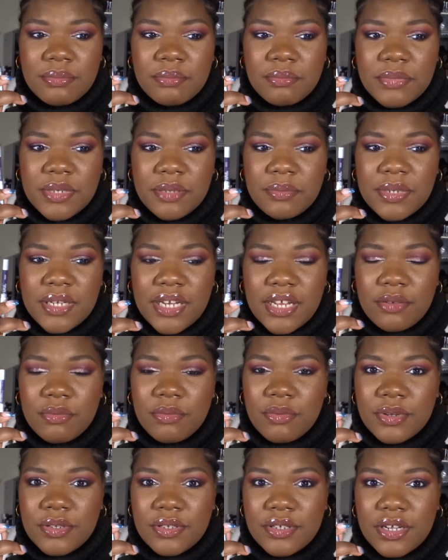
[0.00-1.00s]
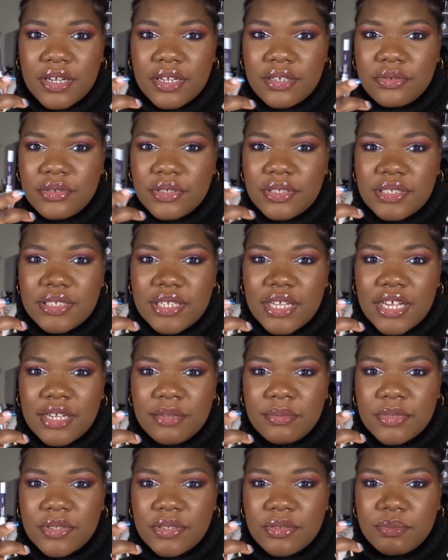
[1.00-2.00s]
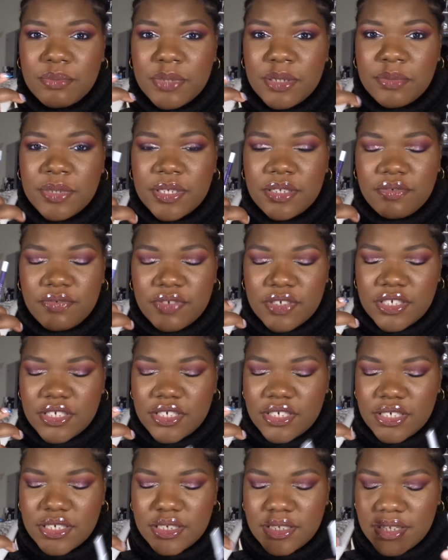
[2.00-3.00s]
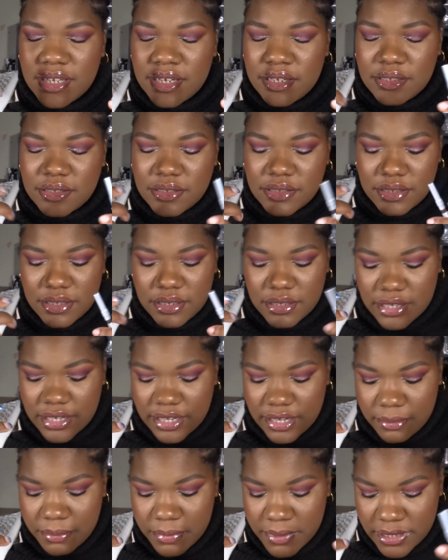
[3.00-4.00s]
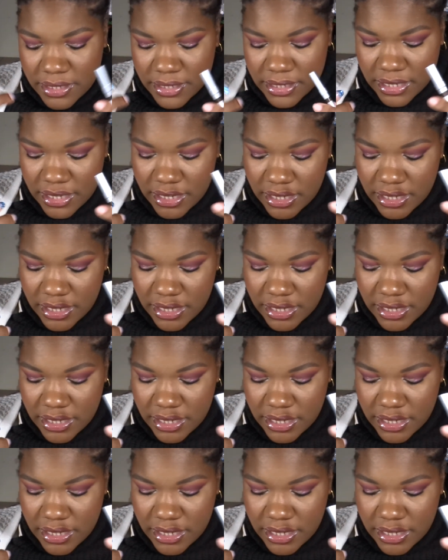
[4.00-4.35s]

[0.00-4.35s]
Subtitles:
maybe like 100 times to maybe finish it. That's not happening.